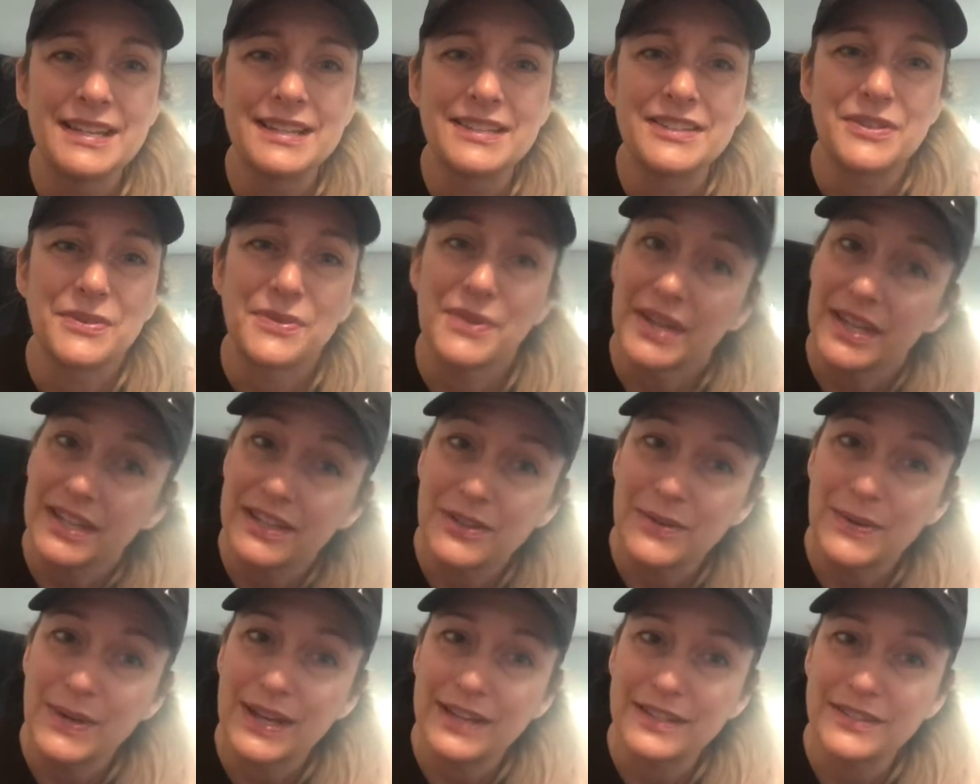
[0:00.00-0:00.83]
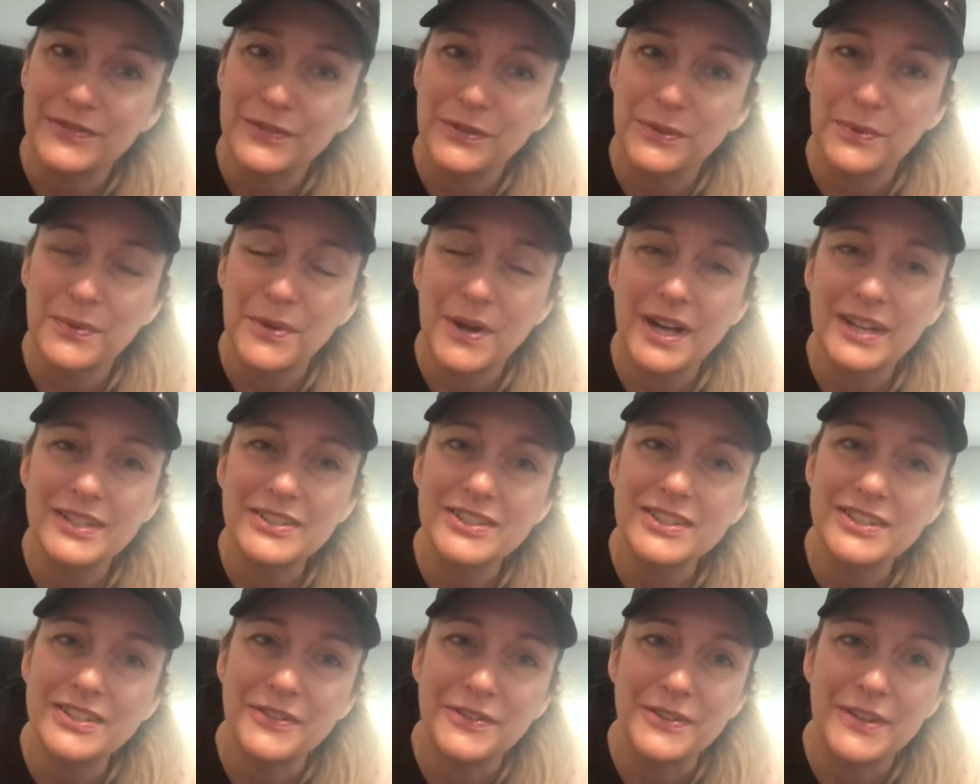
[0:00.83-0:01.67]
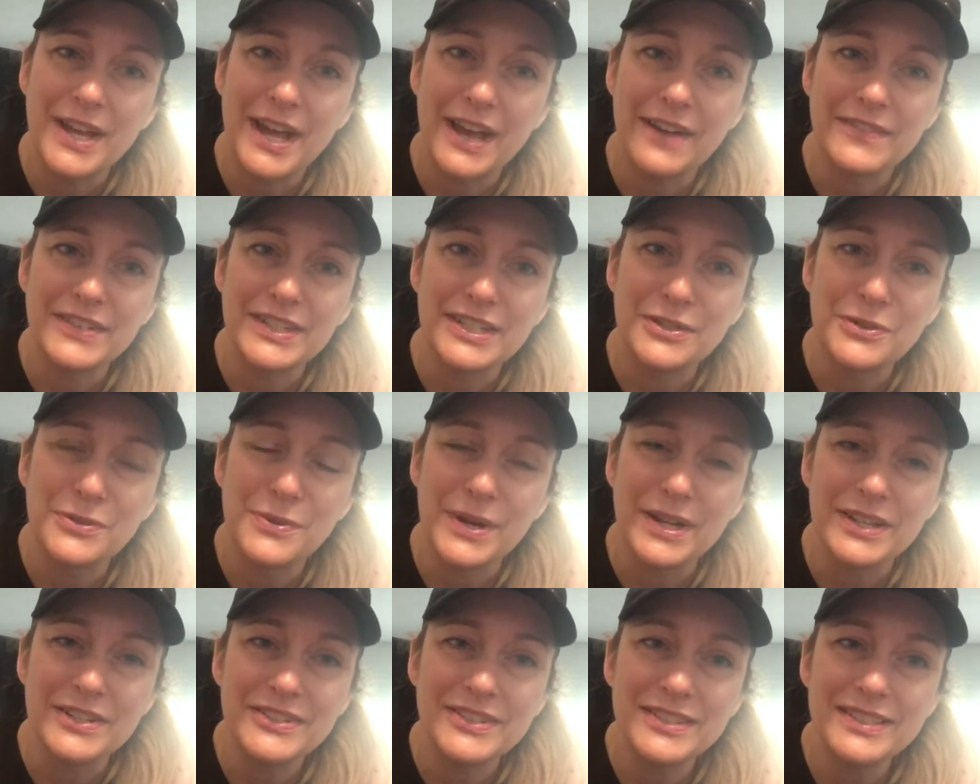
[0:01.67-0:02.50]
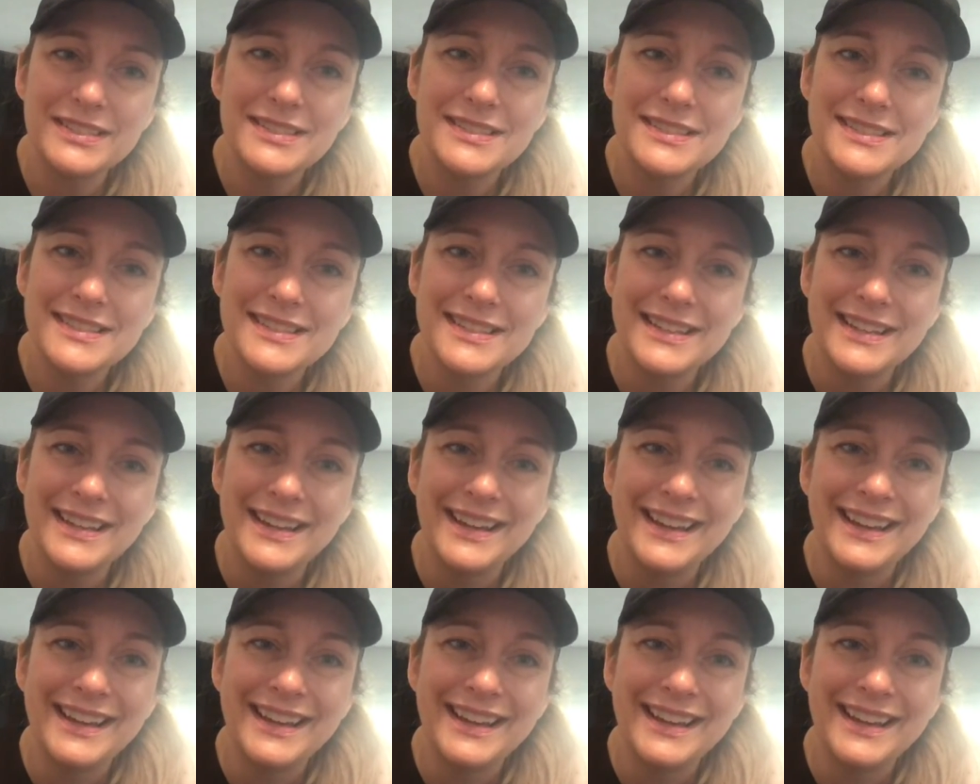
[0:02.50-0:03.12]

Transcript: So thank you guys for watching. If you have any questions,